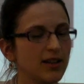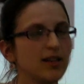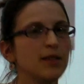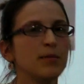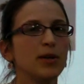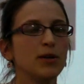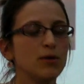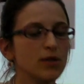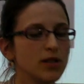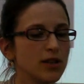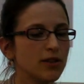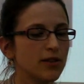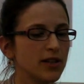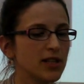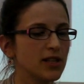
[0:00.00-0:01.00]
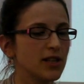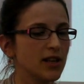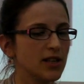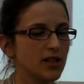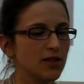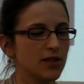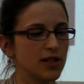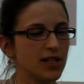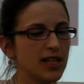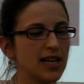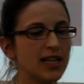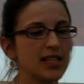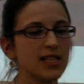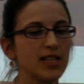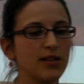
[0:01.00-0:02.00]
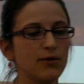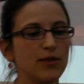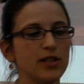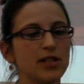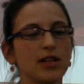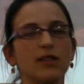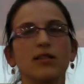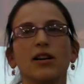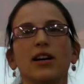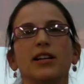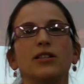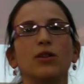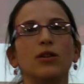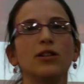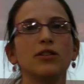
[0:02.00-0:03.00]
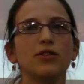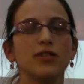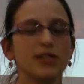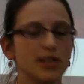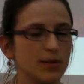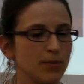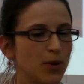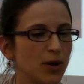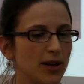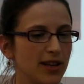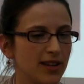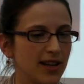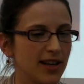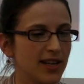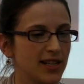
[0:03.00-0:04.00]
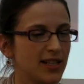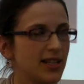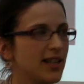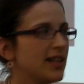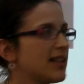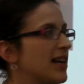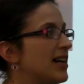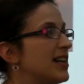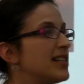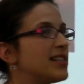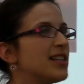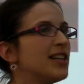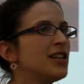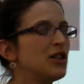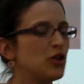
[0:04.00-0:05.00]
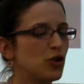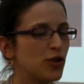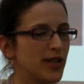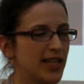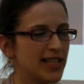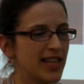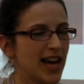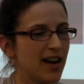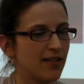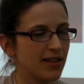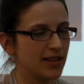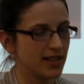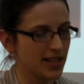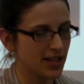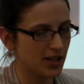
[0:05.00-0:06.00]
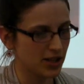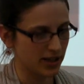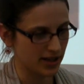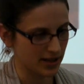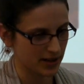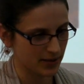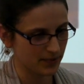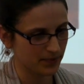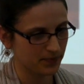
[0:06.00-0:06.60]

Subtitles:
but also criticized Christianity for its own idolatrous and polytheistic, that is, Trinitarian teachings.